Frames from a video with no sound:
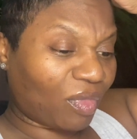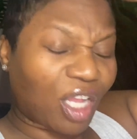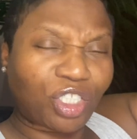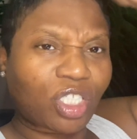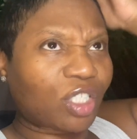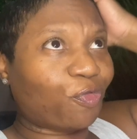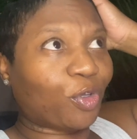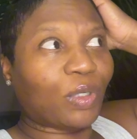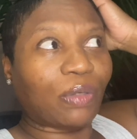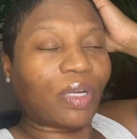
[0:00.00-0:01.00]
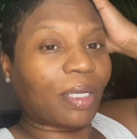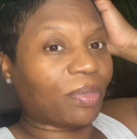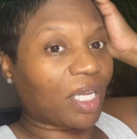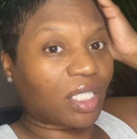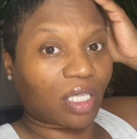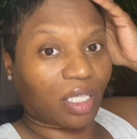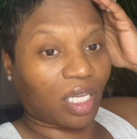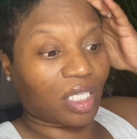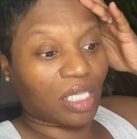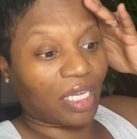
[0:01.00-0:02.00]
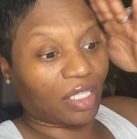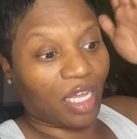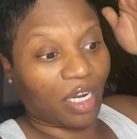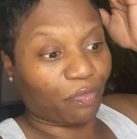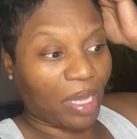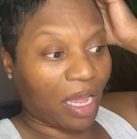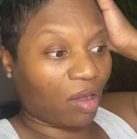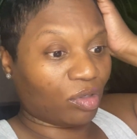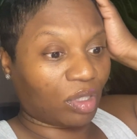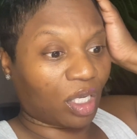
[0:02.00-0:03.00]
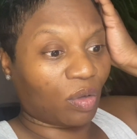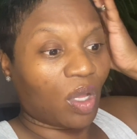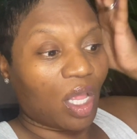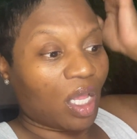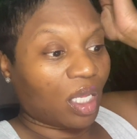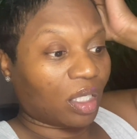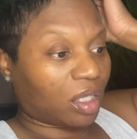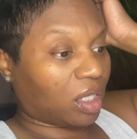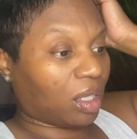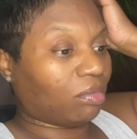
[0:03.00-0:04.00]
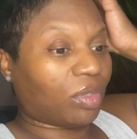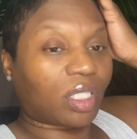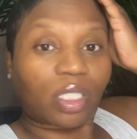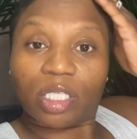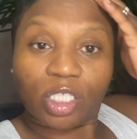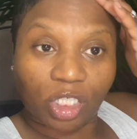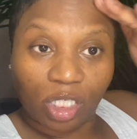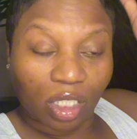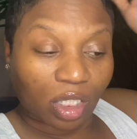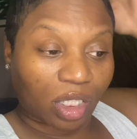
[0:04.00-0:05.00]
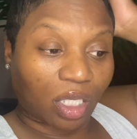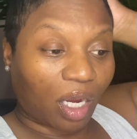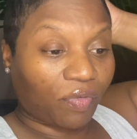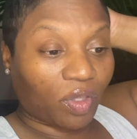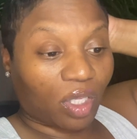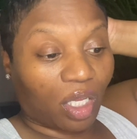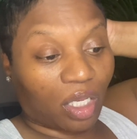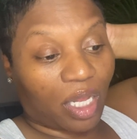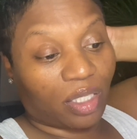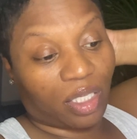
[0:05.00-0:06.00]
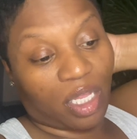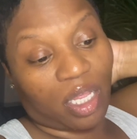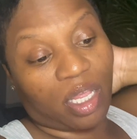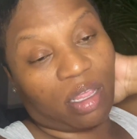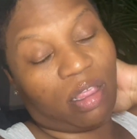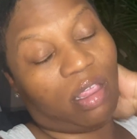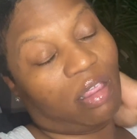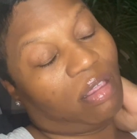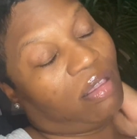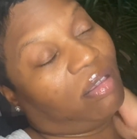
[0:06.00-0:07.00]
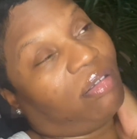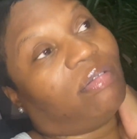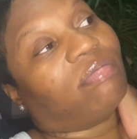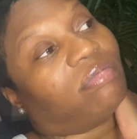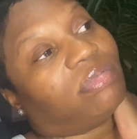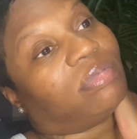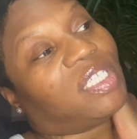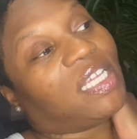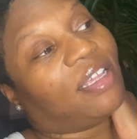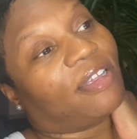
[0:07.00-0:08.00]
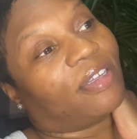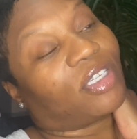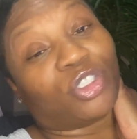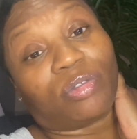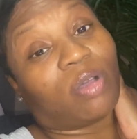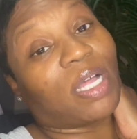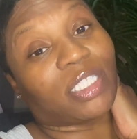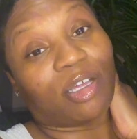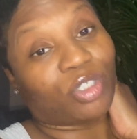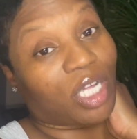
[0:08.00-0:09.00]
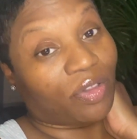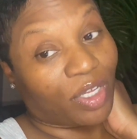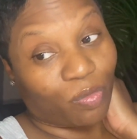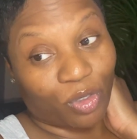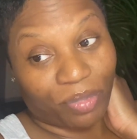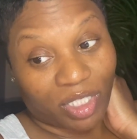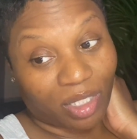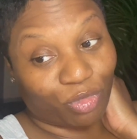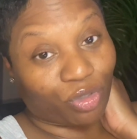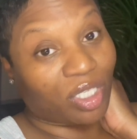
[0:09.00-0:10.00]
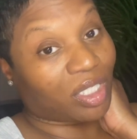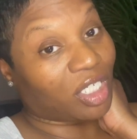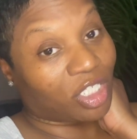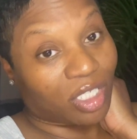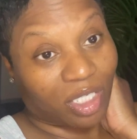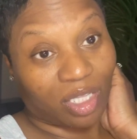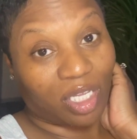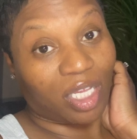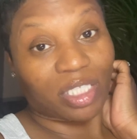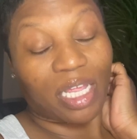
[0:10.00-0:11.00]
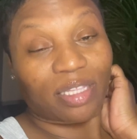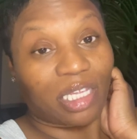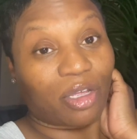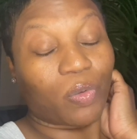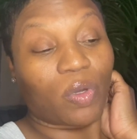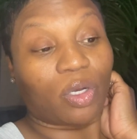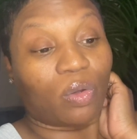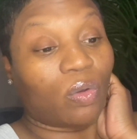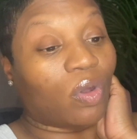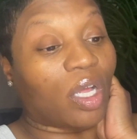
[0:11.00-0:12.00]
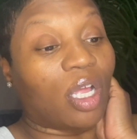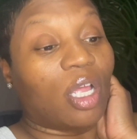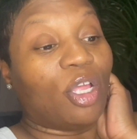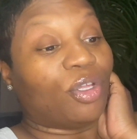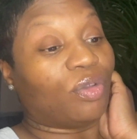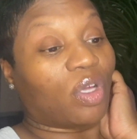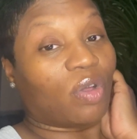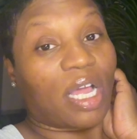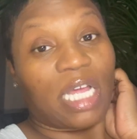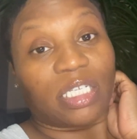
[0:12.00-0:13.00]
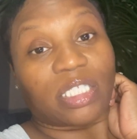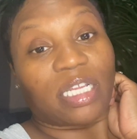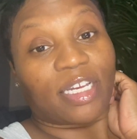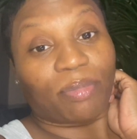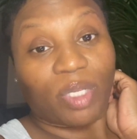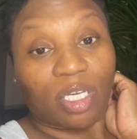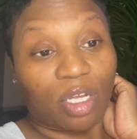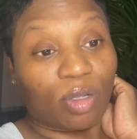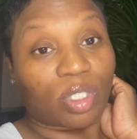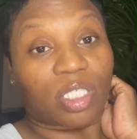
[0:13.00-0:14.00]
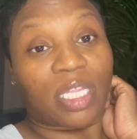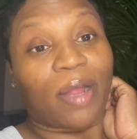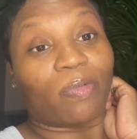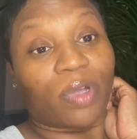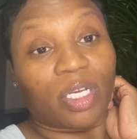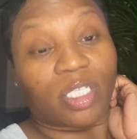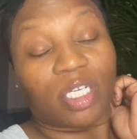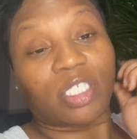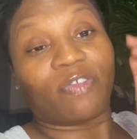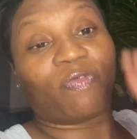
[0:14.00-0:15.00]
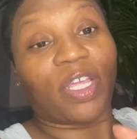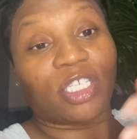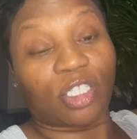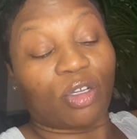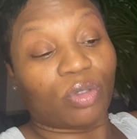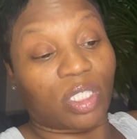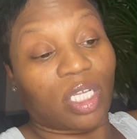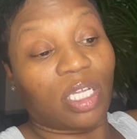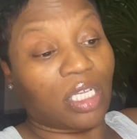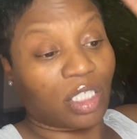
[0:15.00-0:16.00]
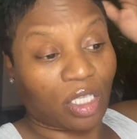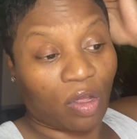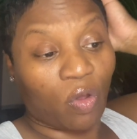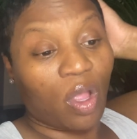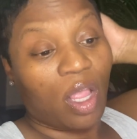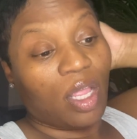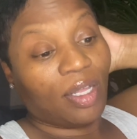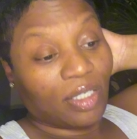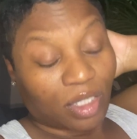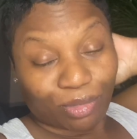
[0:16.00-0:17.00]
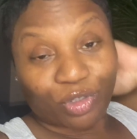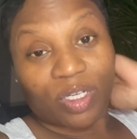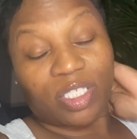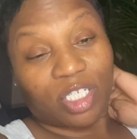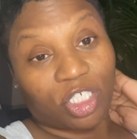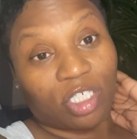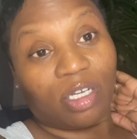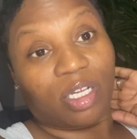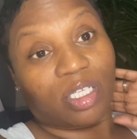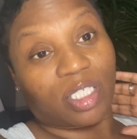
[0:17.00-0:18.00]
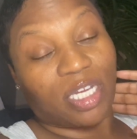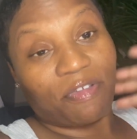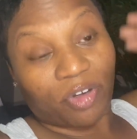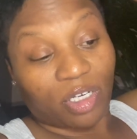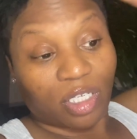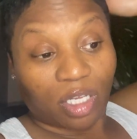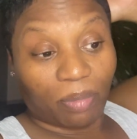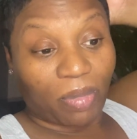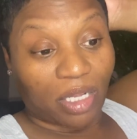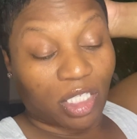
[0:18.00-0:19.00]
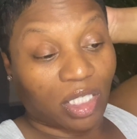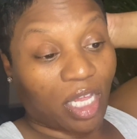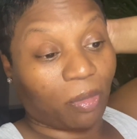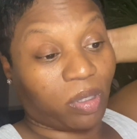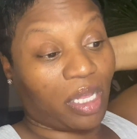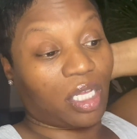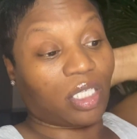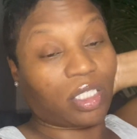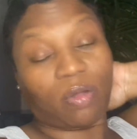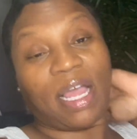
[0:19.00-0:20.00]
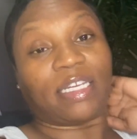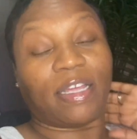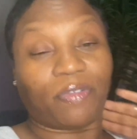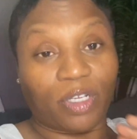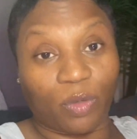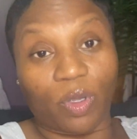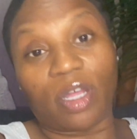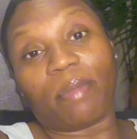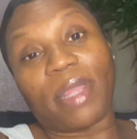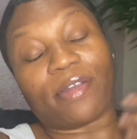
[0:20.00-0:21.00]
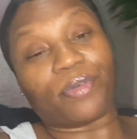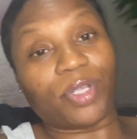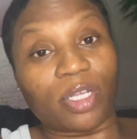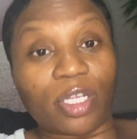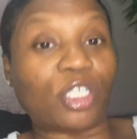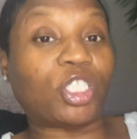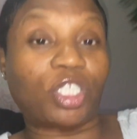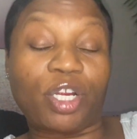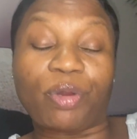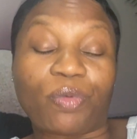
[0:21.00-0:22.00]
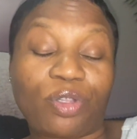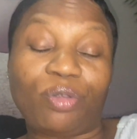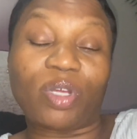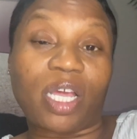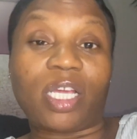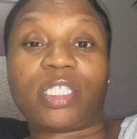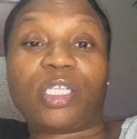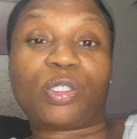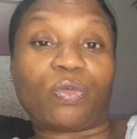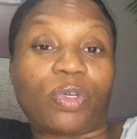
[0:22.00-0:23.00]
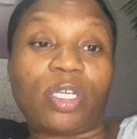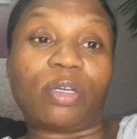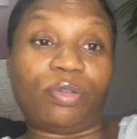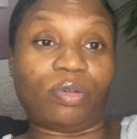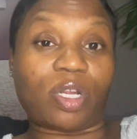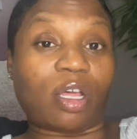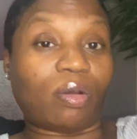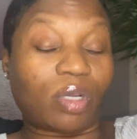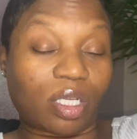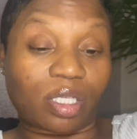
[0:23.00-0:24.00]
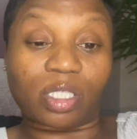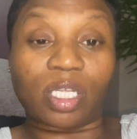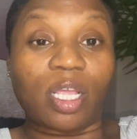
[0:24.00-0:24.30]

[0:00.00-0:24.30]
just a few little updates and things like that about, you know, some decisions and everything like that. And yeah, because you know, I told y'all there will be some transitions and things like that going on. You know, God is letting me know to stop running and to face those things. So, some transition is definitely about to take place. So, I definitely will come back on here and share it with you guys as well, you know, because